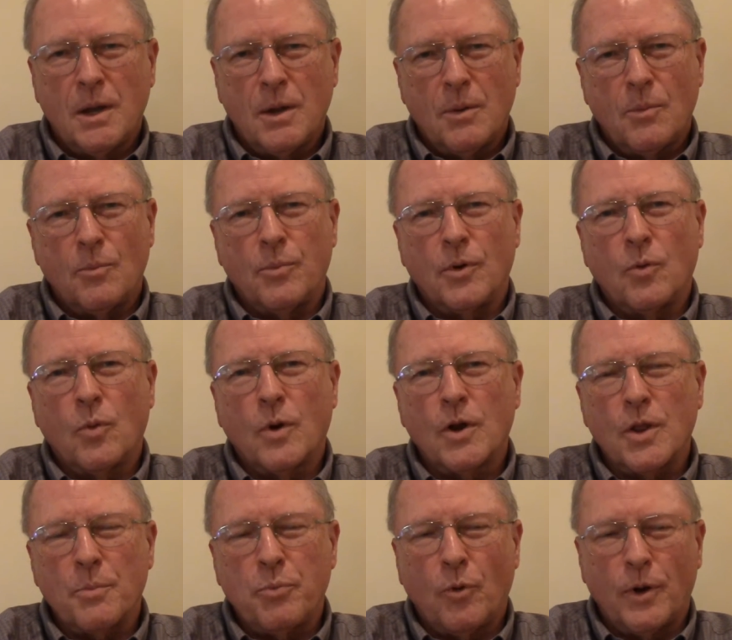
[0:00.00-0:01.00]
But one
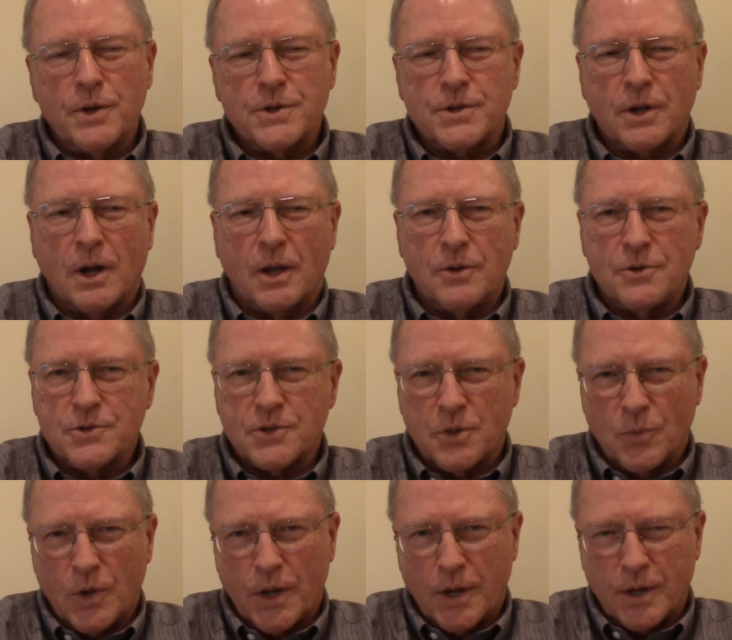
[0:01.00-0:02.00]
of the points that I used to
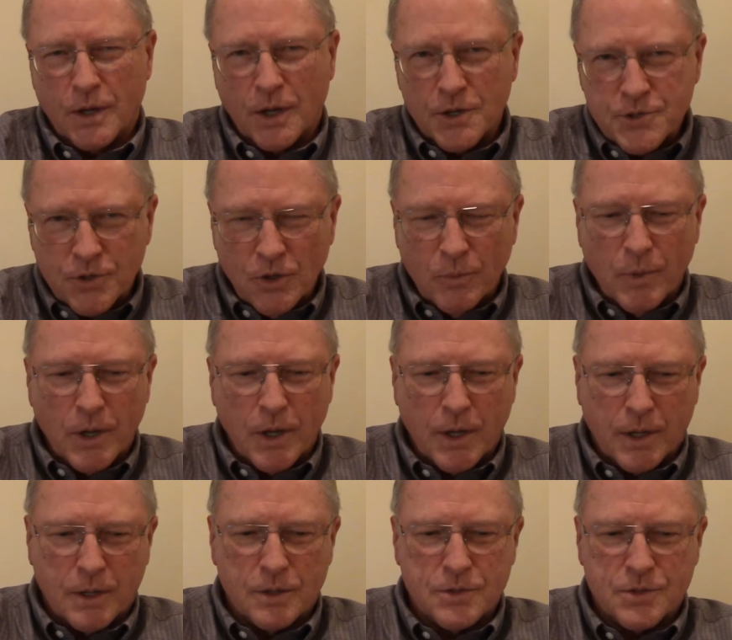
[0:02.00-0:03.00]
make, and I still
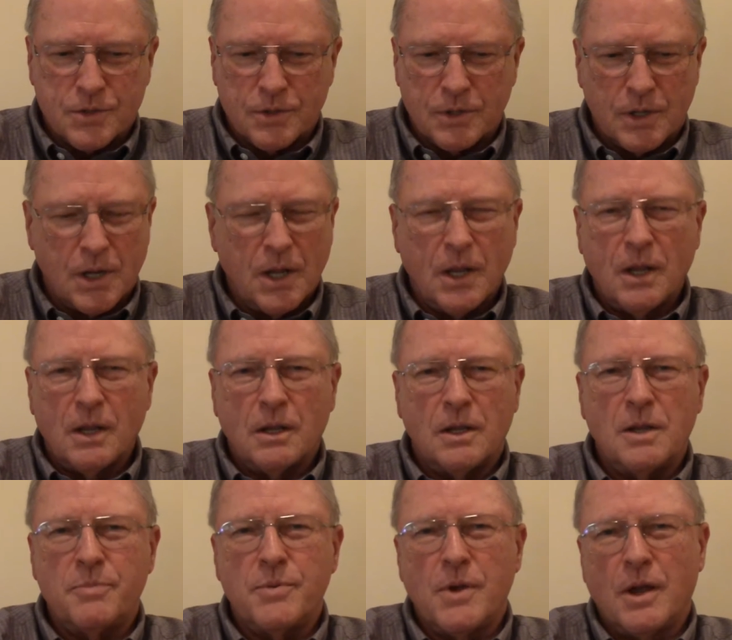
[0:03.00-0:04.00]
make, is that
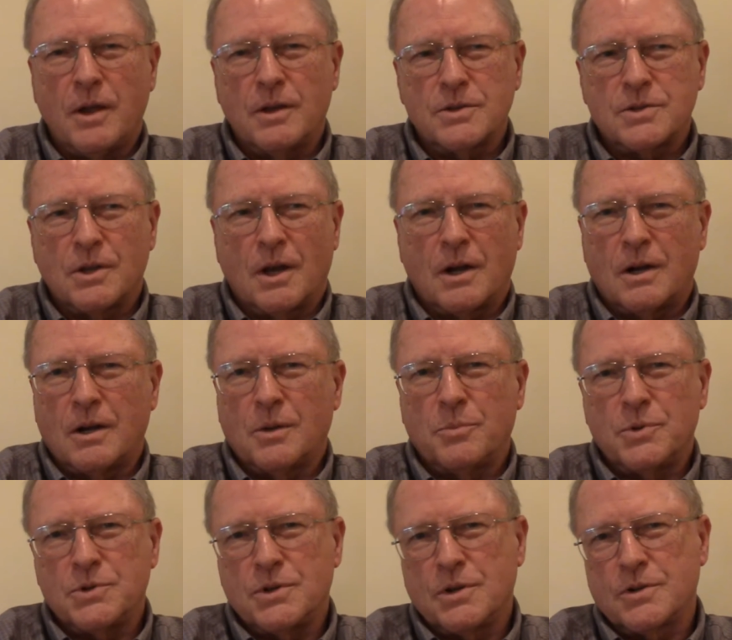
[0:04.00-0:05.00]
EPA is not in a
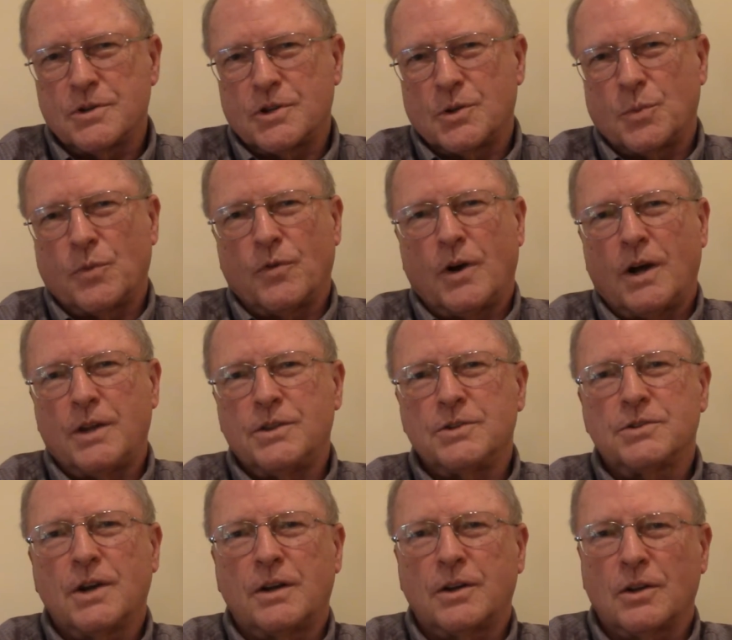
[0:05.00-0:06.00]
position to provide the
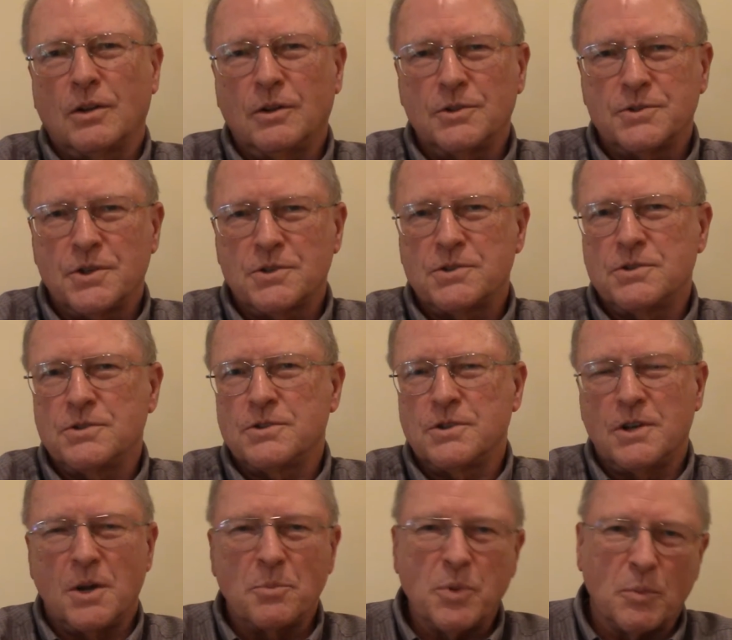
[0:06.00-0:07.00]
technical assistance
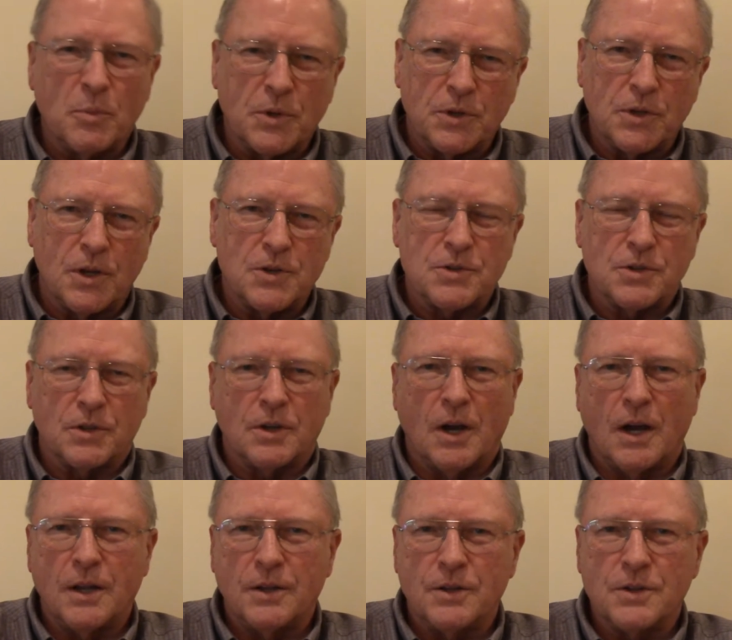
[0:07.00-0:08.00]
and implementation
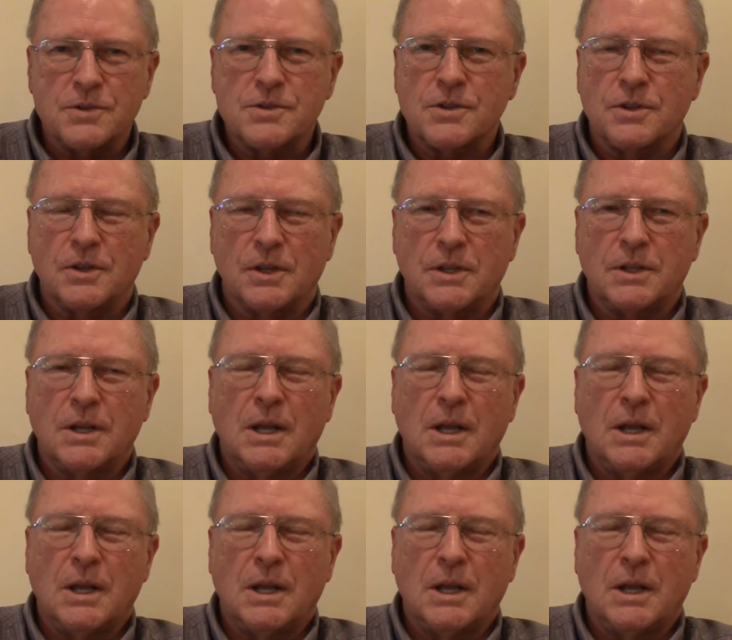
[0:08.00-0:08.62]
guidance that